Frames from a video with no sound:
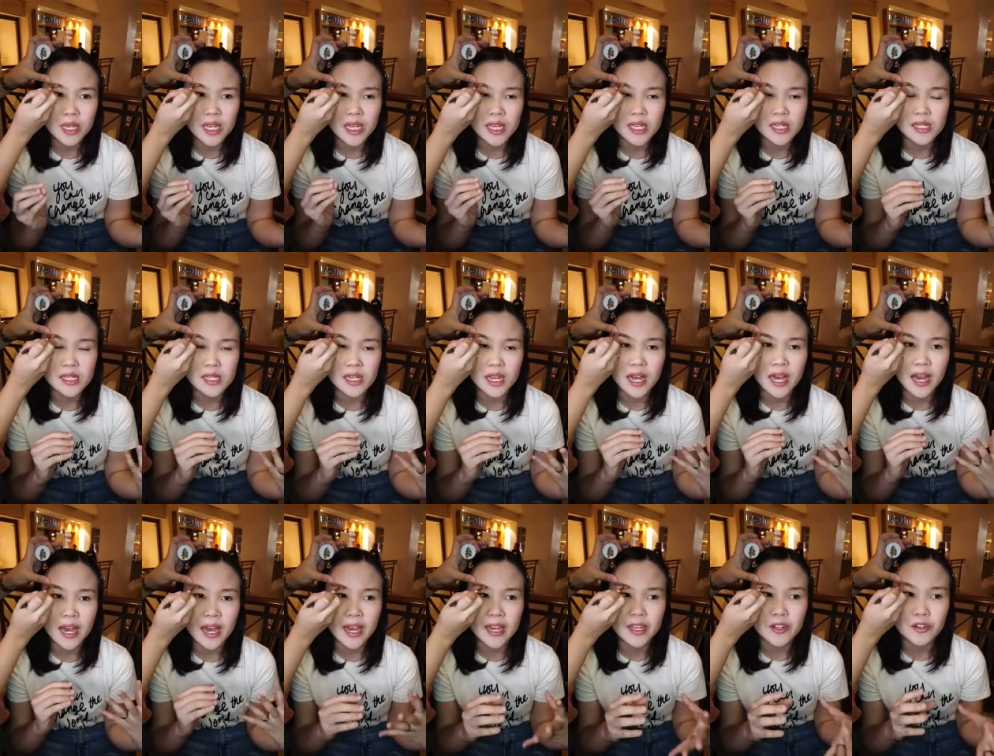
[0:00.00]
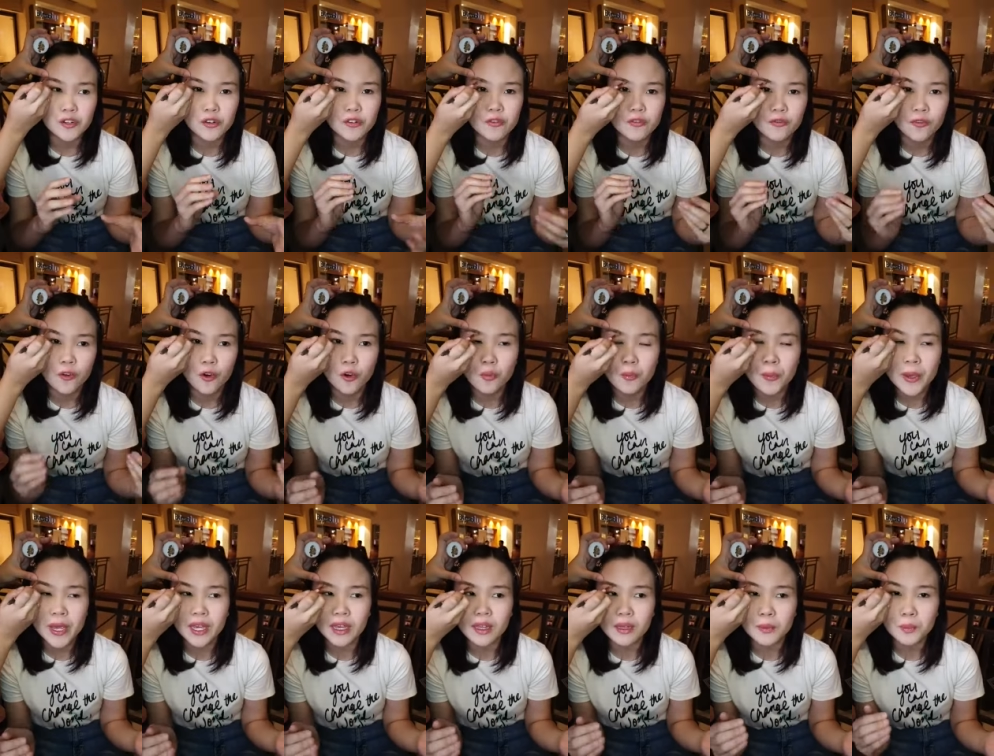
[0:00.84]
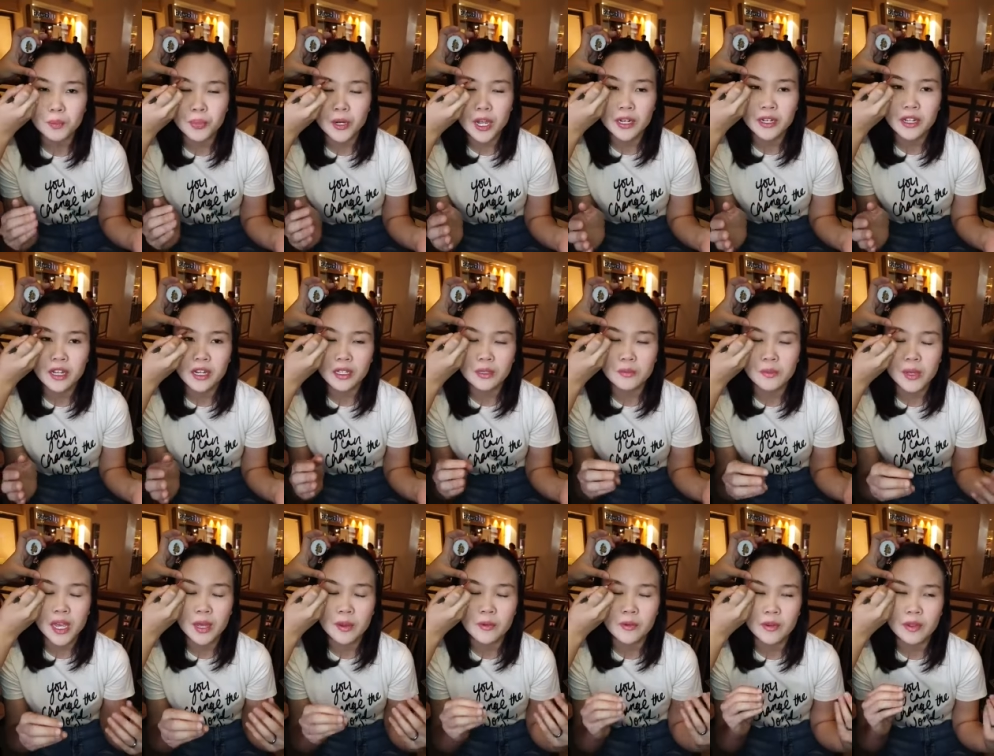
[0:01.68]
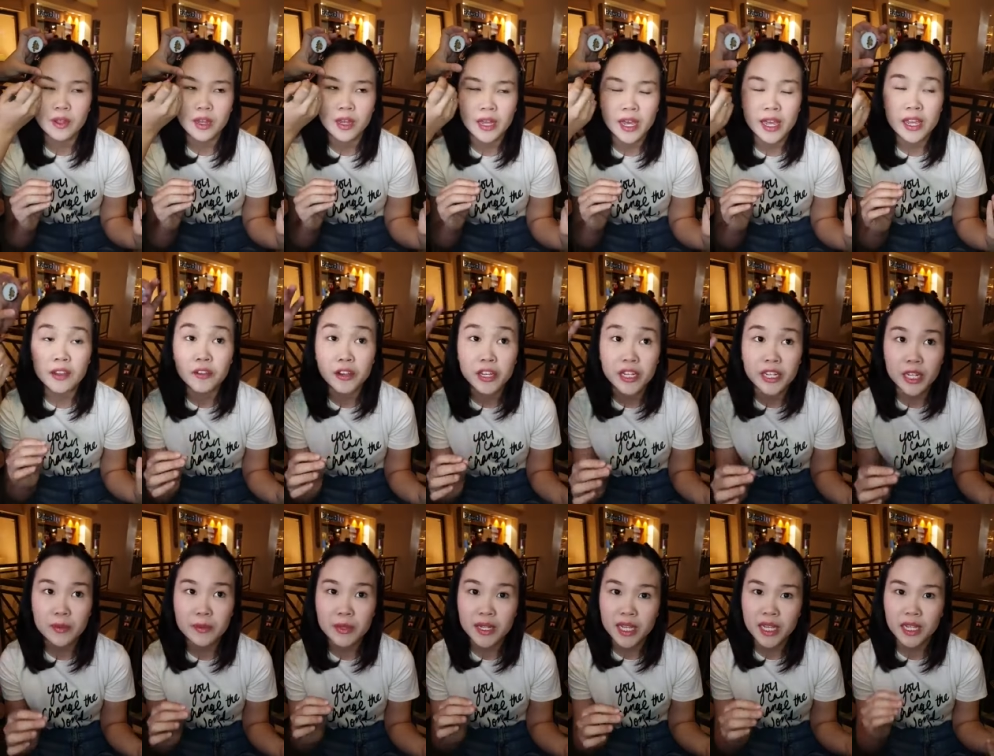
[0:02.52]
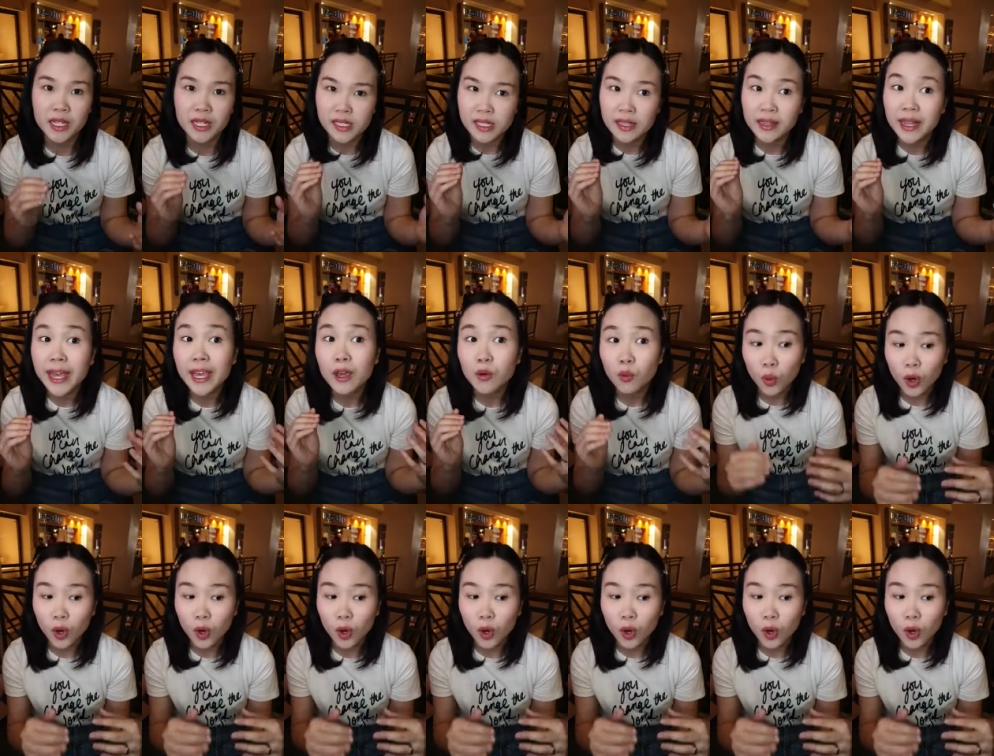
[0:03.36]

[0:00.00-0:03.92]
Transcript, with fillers: is a hydrophobic product uh, uh, ingredient, meaning it doesn't like